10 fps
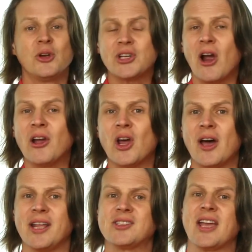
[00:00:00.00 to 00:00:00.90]
Your target
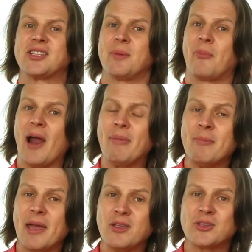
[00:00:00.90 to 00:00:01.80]
audience has the
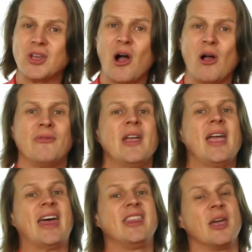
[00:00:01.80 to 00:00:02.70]
problem that you solve
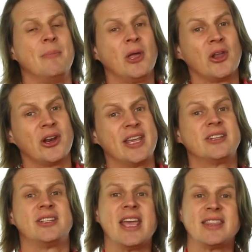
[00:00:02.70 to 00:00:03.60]
and the ability
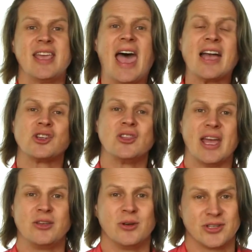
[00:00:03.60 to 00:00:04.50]
to take the action that you